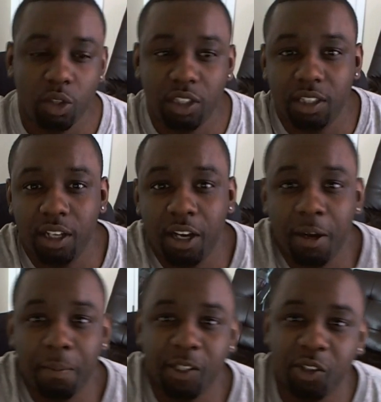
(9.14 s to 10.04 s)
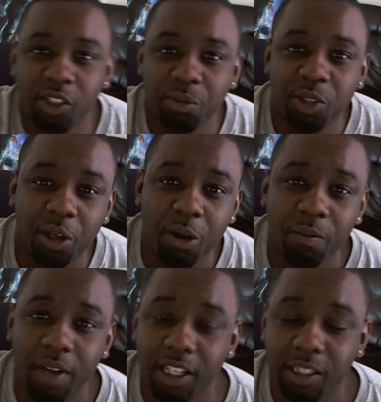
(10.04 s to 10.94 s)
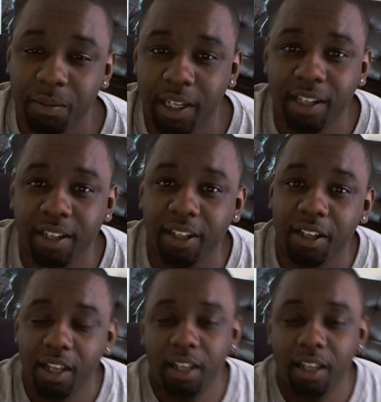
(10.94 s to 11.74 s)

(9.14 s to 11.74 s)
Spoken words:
What's up? It's Chris from Stone Fox Media.